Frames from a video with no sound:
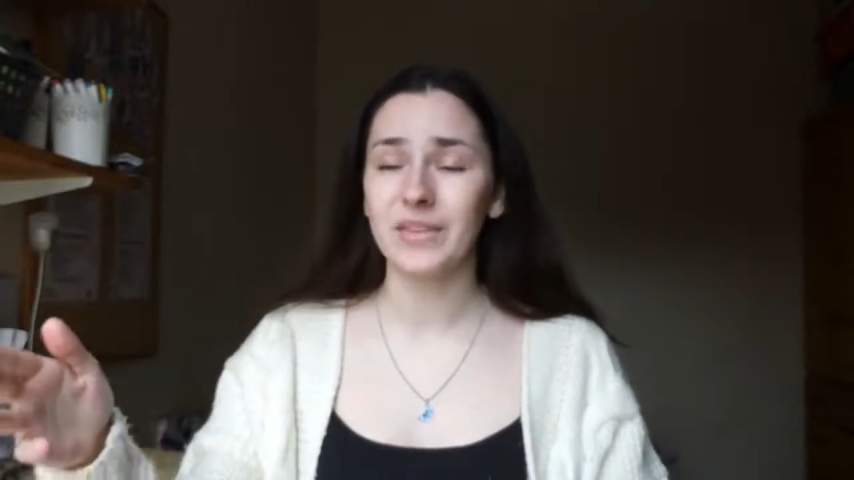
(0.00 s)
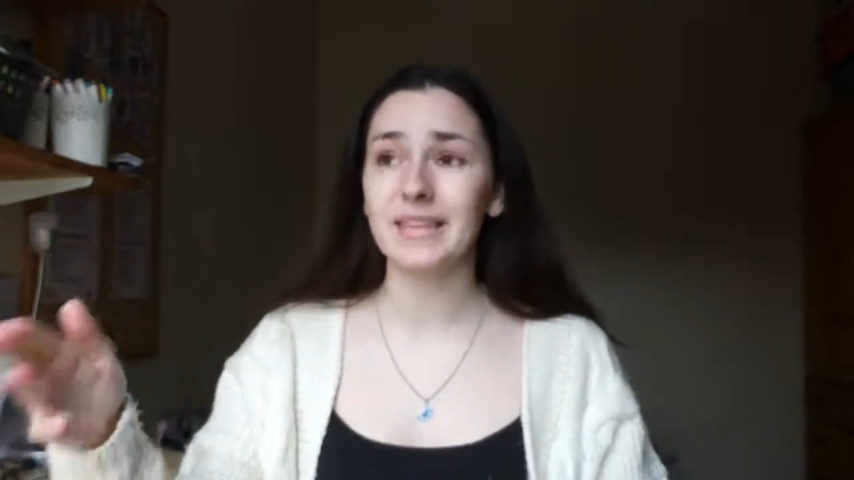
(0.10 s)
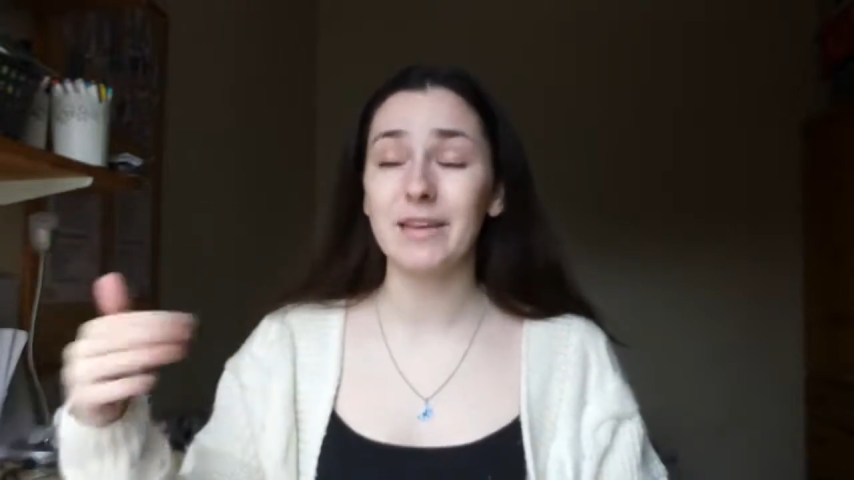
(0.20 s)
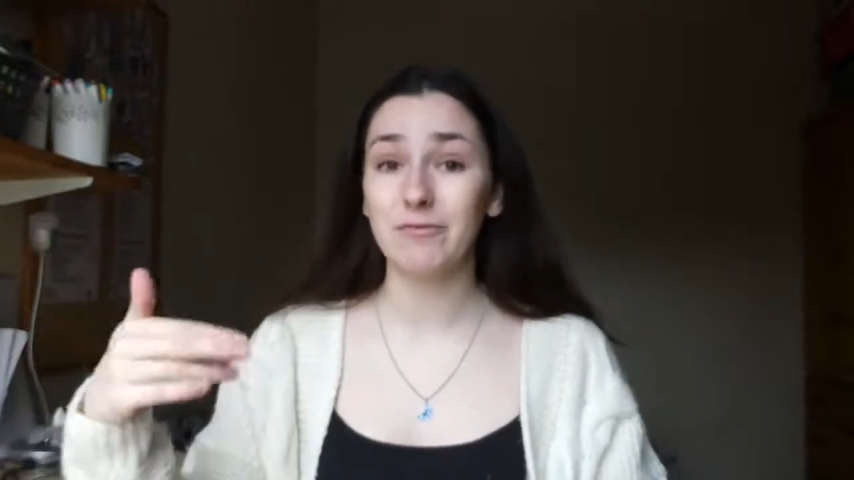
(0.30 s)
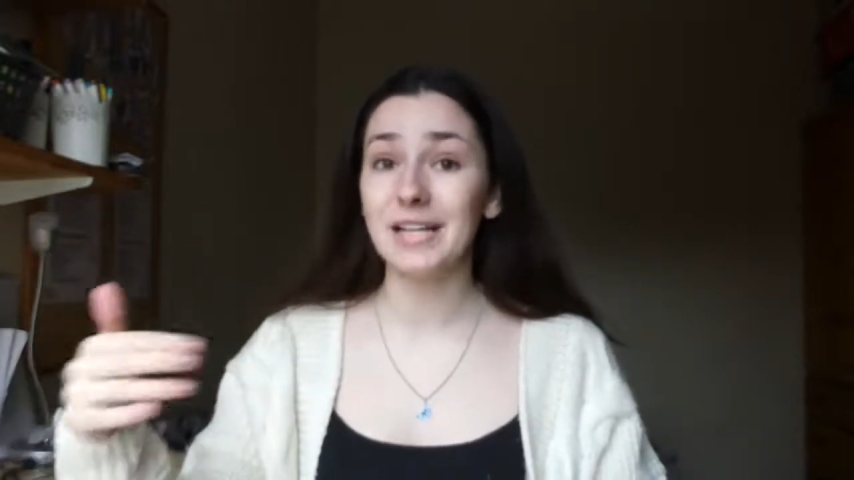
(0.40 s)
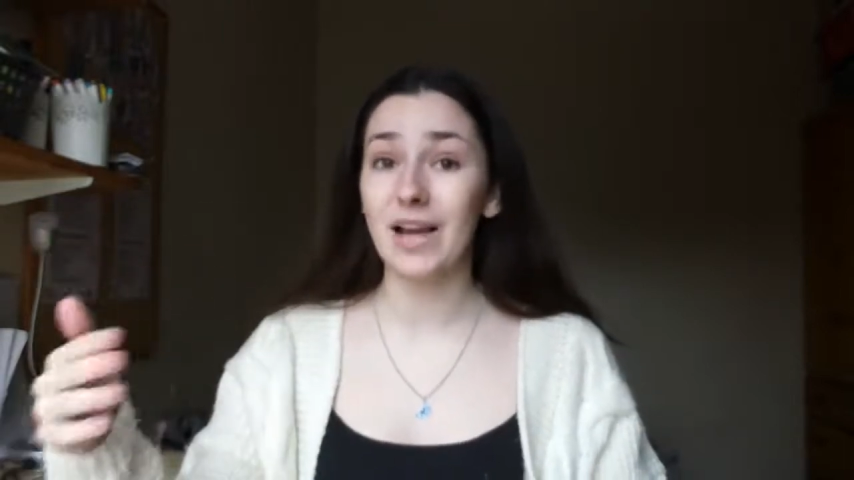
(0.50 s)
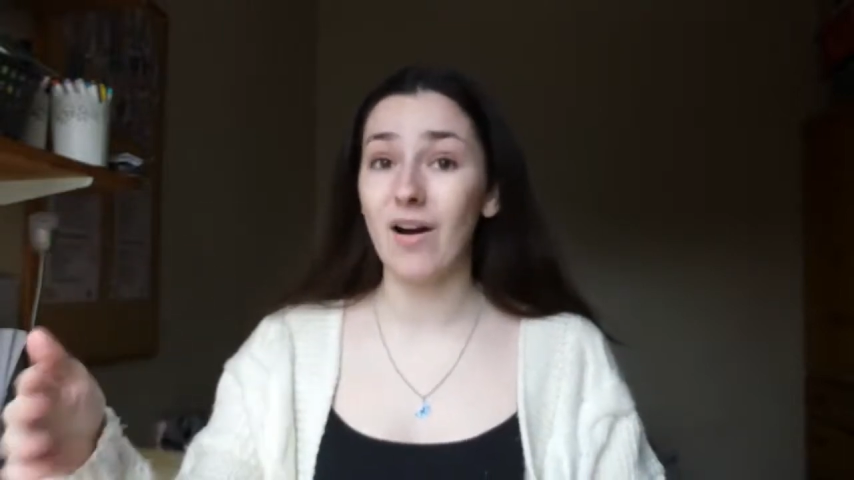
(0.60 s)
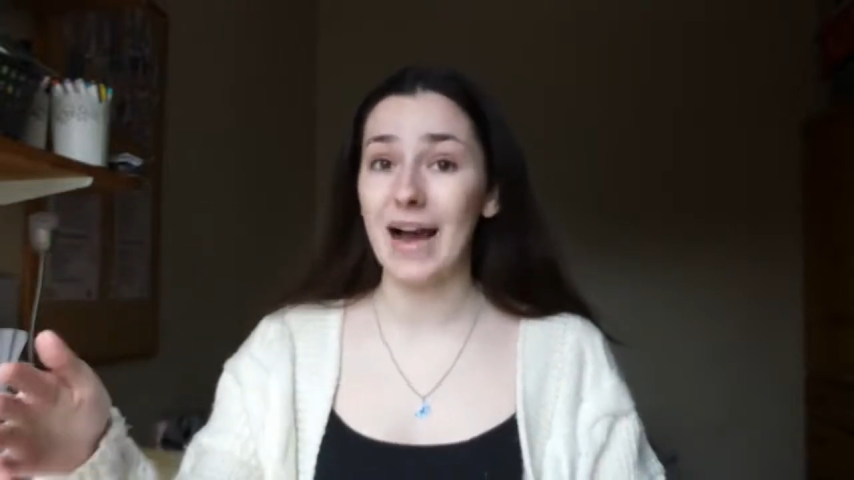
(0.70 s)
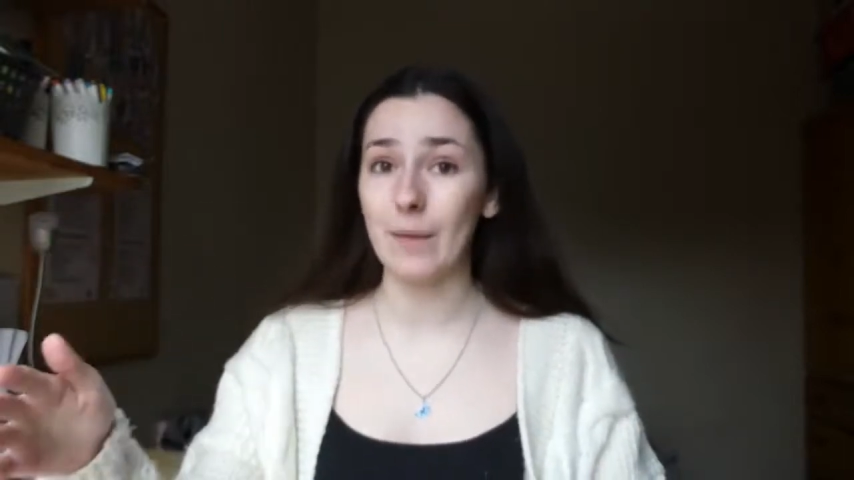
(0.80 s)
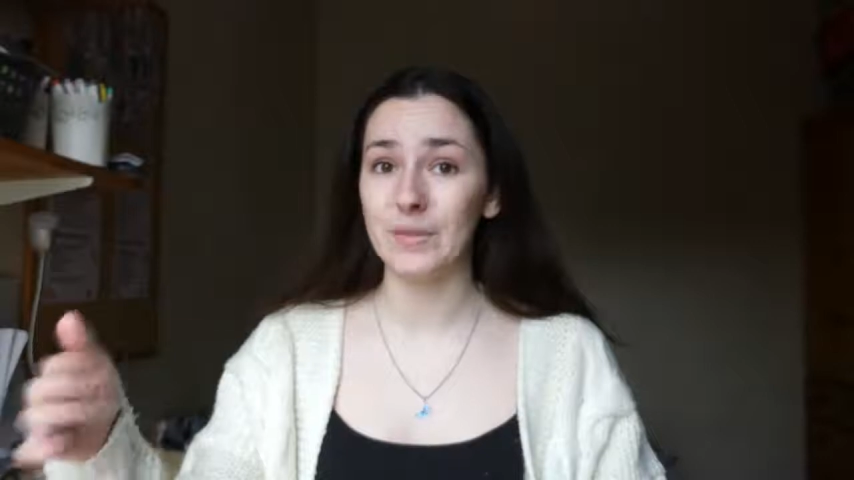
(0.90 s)
Like, they really
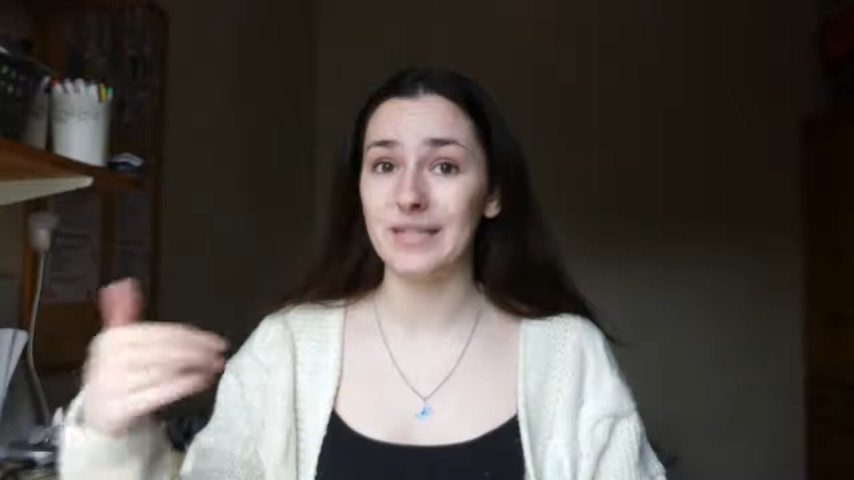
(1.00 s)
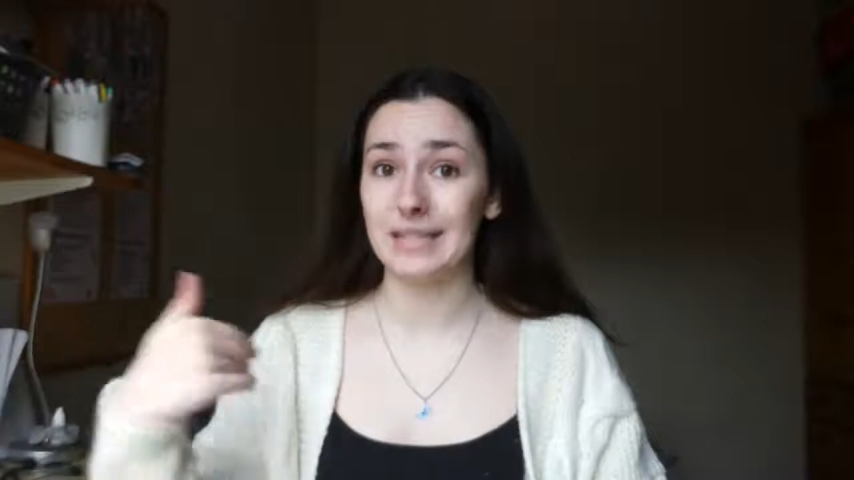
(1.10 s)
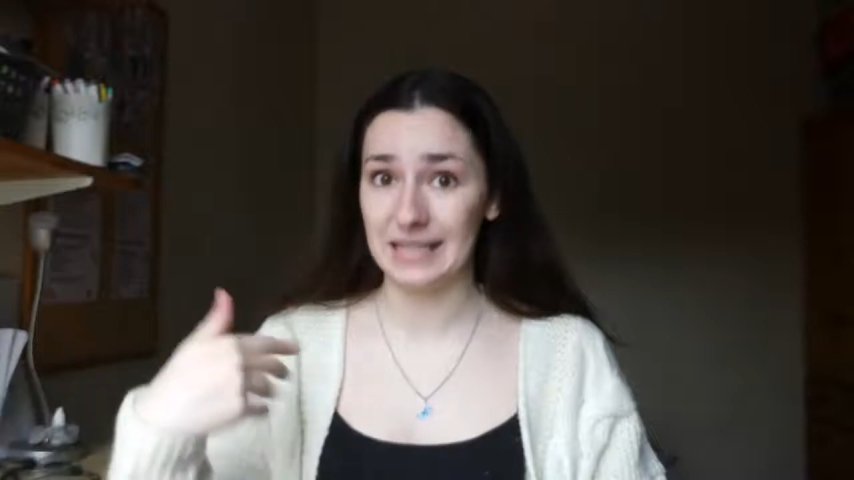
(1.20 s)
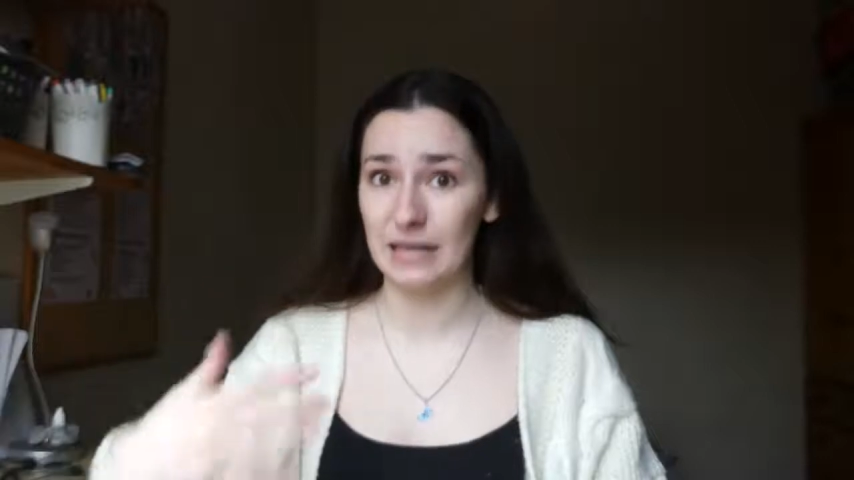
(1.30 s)
are happy to